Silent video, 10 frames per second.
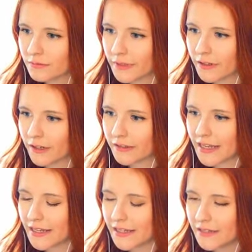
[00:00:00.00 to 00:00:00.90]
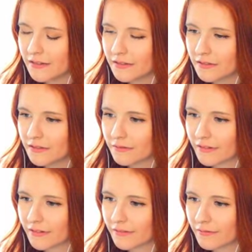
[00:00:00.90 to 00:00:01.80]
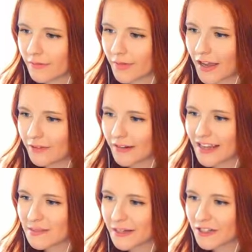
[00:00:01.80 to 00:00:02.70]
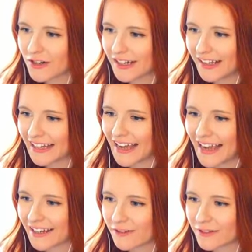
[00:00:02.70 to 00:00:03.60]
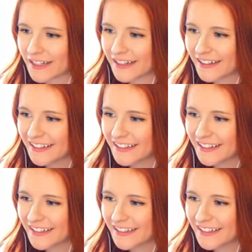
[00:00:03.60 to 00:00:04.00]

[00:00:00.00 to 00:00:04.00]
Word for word: Where are they? We've got Raspberry trying to like hide over here.